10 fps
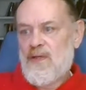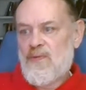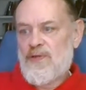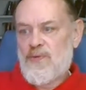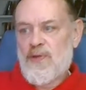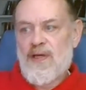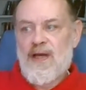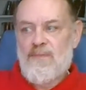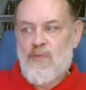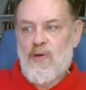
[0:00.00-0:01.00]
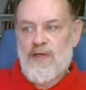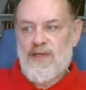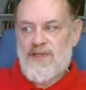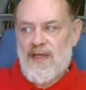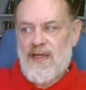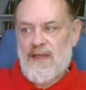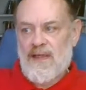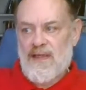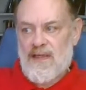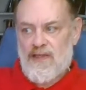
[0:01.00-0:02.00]
which were not more
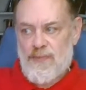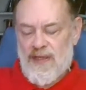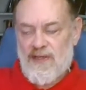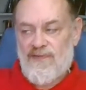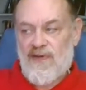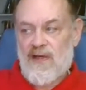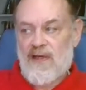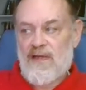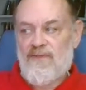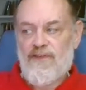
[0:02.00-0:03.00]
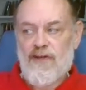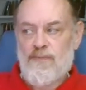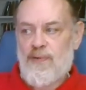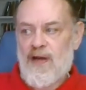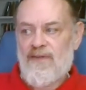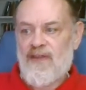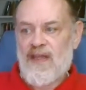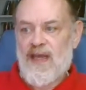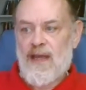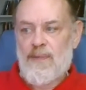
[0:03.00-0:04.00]
distinctly specified for depriving
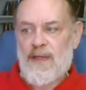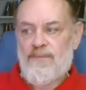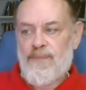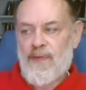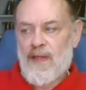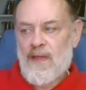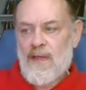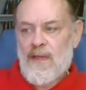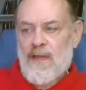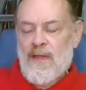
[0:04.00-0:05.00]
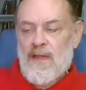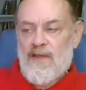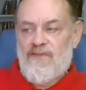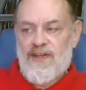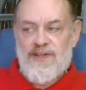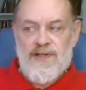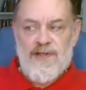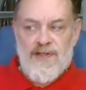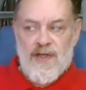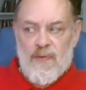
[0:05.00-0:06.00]
the abbot. The
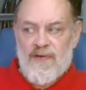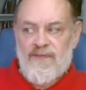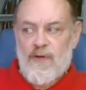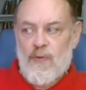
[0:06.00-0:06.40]
visitors, however,